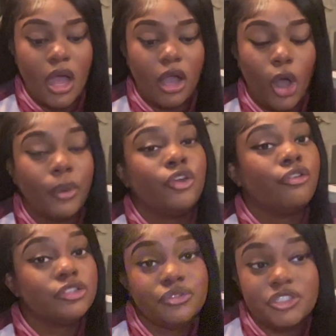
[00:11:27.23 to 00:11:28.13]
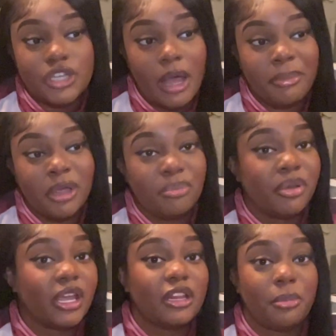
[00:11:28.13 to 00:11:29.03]
going grocery shopping
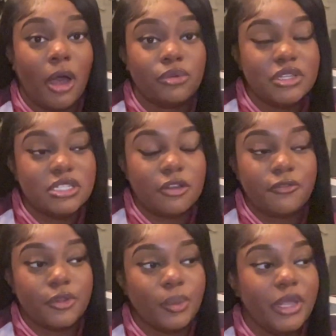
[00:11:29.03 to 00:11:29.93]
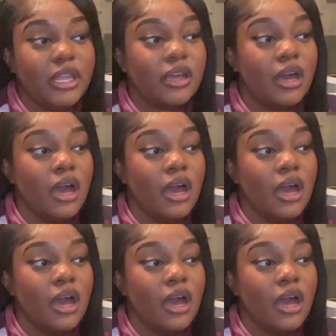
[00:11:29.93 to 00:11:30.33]
picking up healthy stuff for the week